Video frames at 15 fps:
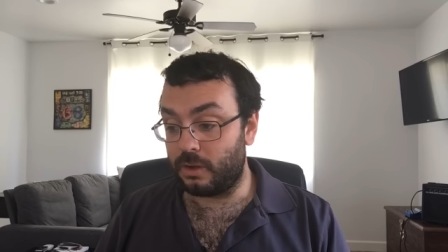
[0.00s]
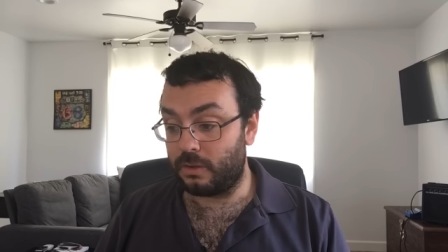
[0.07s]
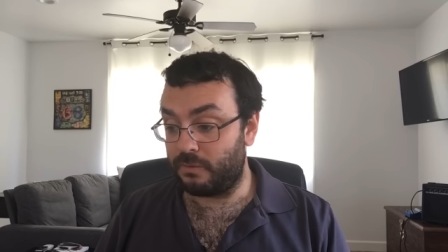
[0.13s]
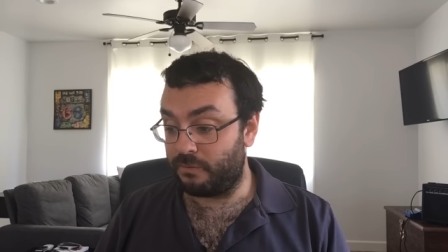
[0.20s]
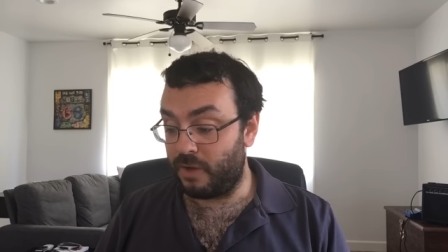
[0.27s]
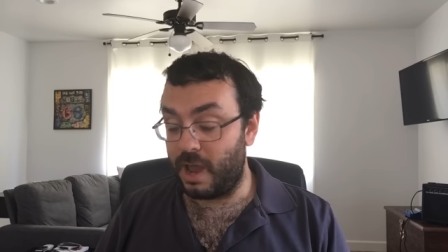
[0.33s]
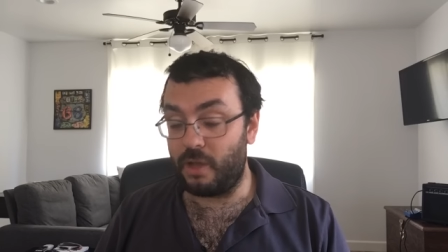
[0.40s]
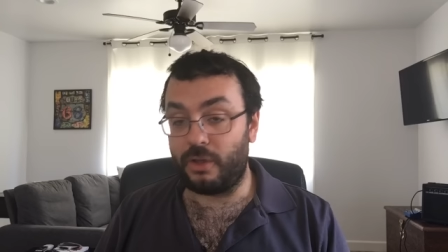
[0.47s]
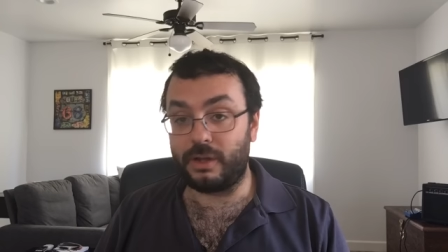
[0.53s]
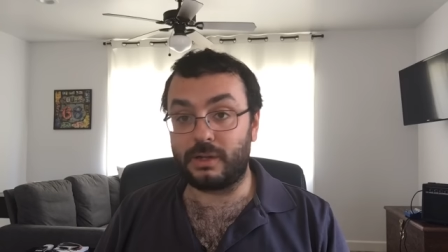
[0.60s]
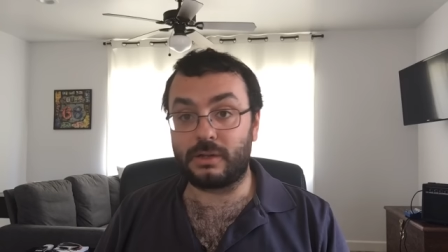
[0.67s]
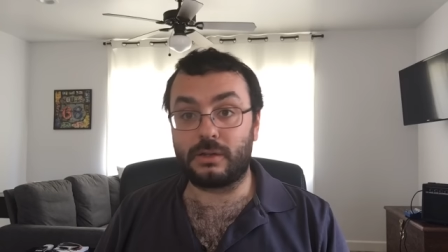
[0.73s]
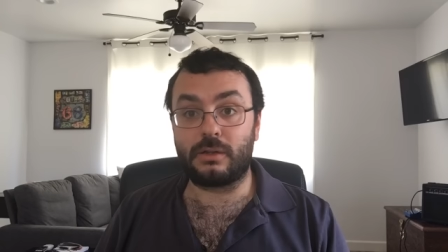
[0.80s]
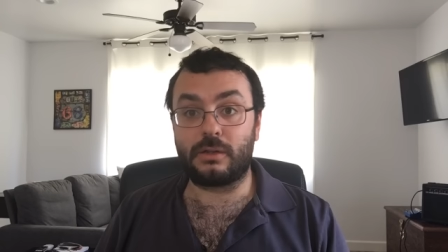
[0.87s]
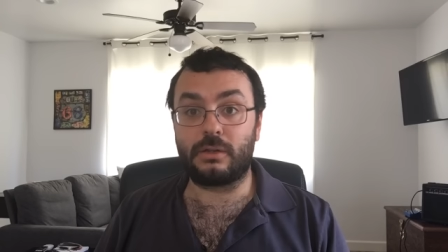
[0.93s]
violent
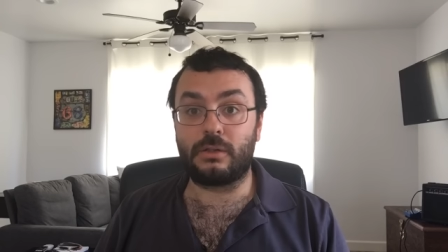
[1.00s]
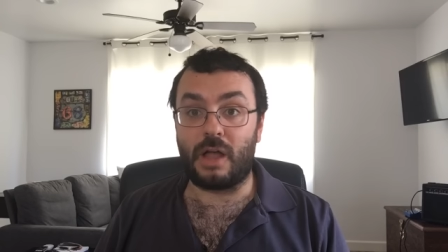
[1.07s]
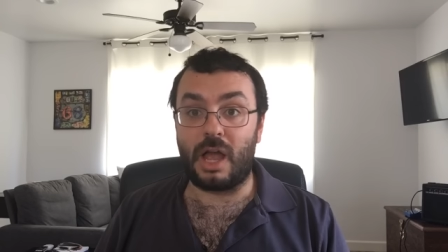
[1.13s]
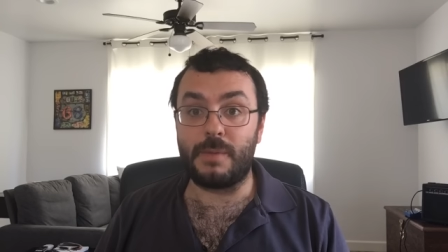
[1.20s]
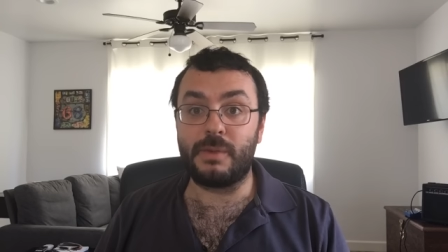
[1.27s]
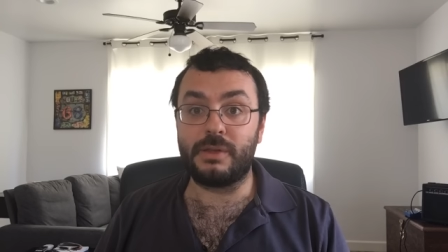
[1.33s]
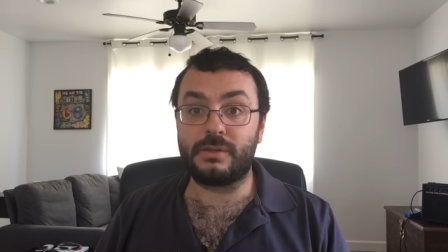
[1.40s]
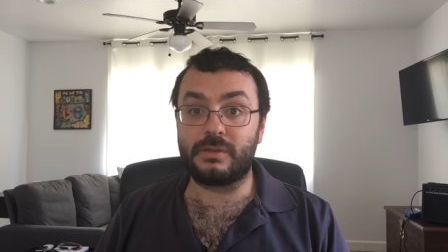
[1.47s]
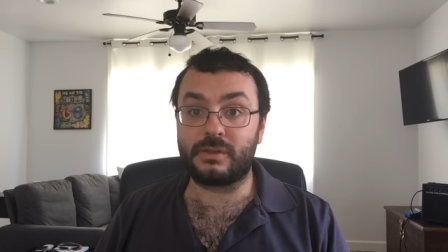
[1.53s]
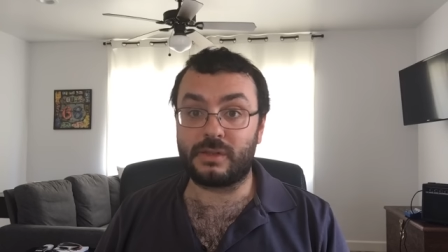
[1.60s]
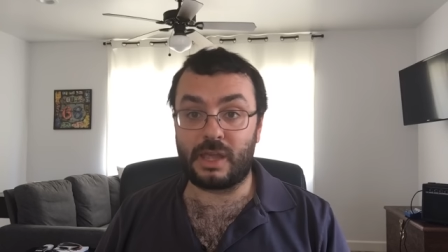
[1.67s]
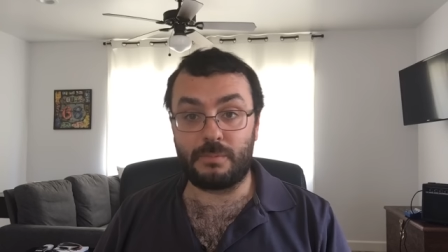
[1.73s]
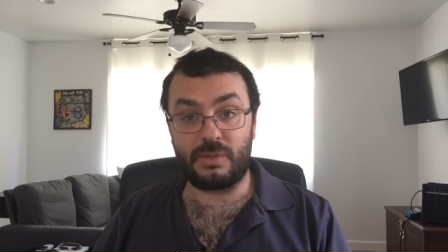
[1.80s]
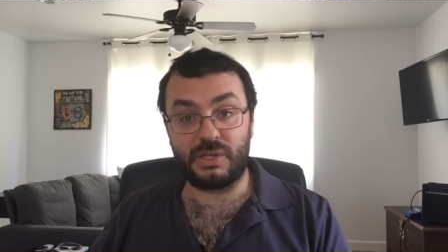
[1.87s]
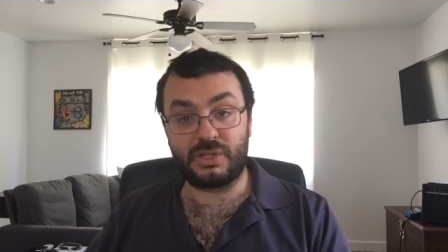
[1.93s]
climates
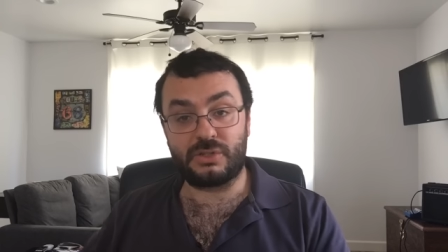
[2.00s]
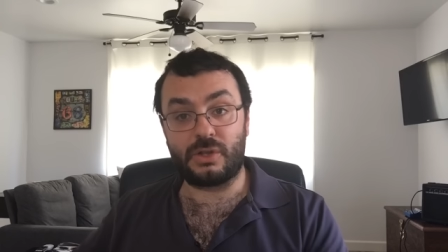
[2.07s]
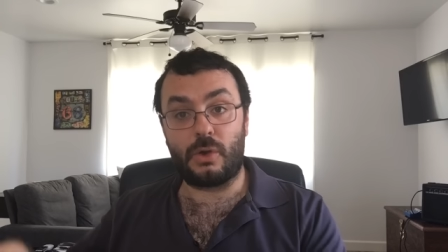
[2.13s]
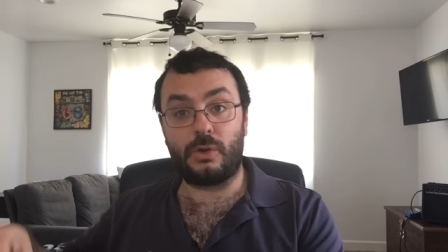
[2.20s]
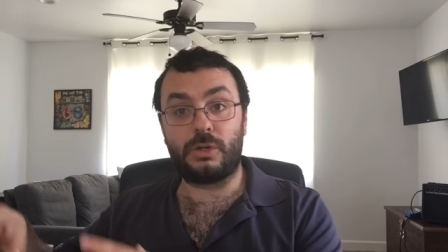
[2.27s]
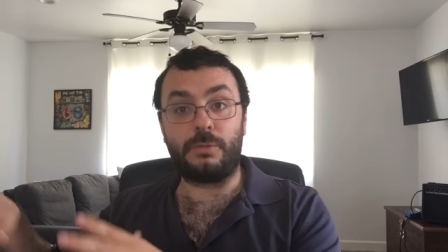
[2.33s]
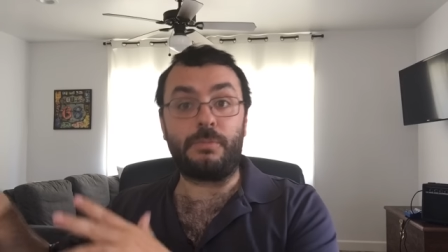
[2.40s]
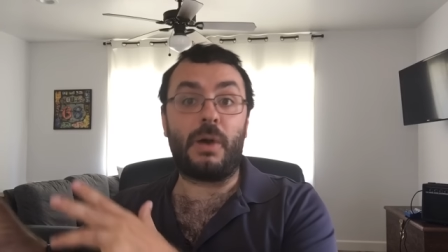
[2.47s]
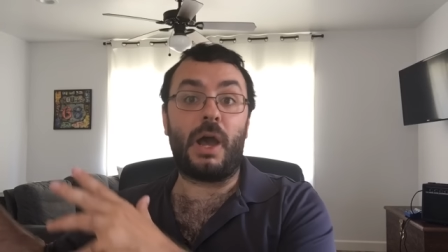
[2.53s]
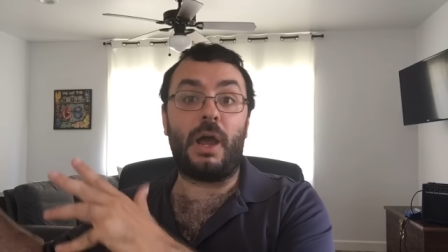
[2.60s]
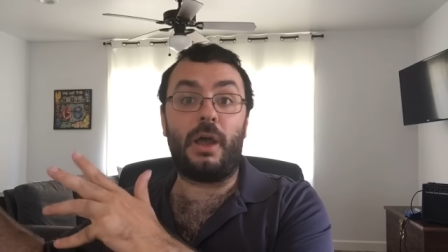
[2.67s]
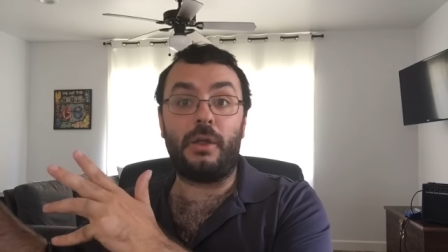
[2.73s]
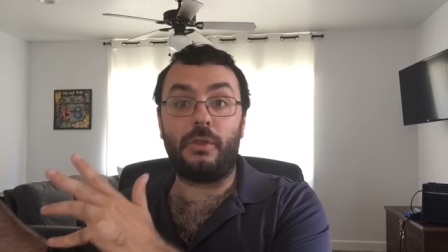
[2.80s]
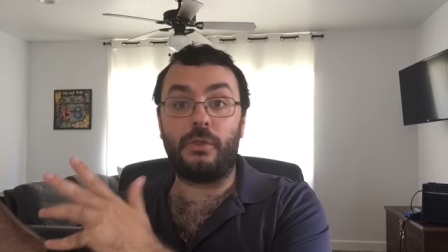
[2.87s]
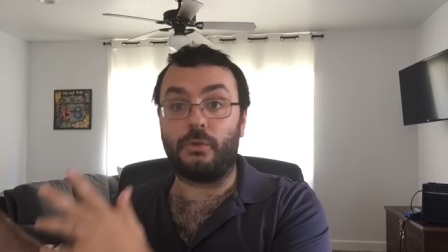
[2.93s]
can be stoked by
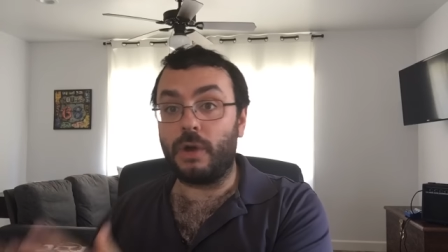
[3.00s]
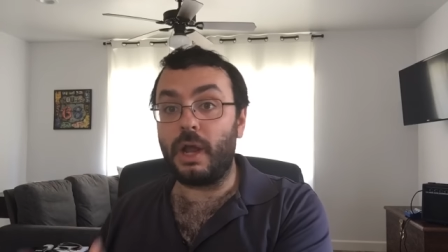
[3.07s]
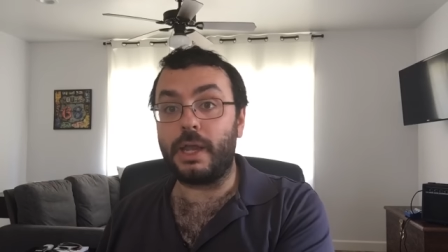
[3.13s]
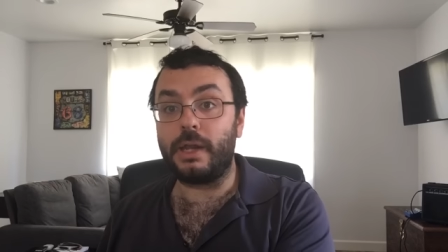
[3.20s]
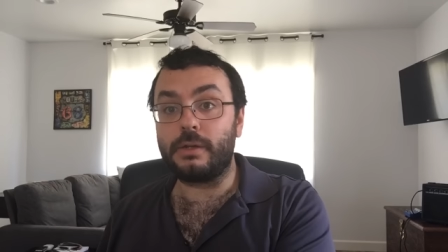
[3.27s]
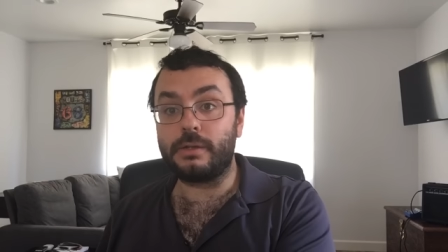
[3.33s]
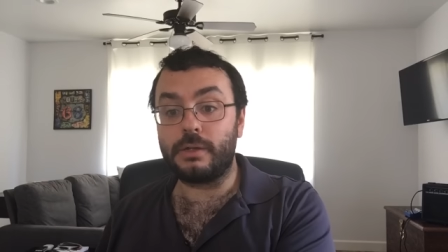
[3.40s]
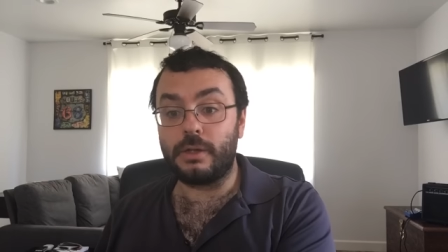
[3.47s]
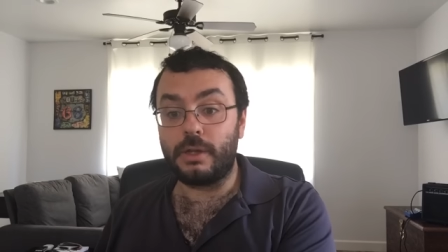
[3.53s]
the right